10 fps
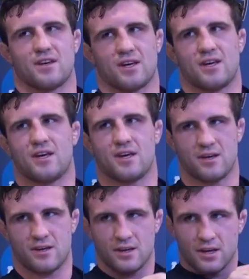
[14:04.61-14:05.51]
I
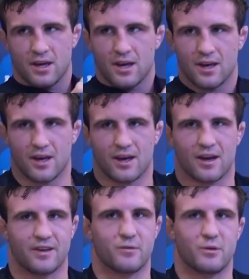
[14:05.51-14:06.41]

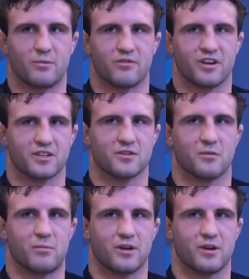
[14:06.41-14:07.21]
have to be professional.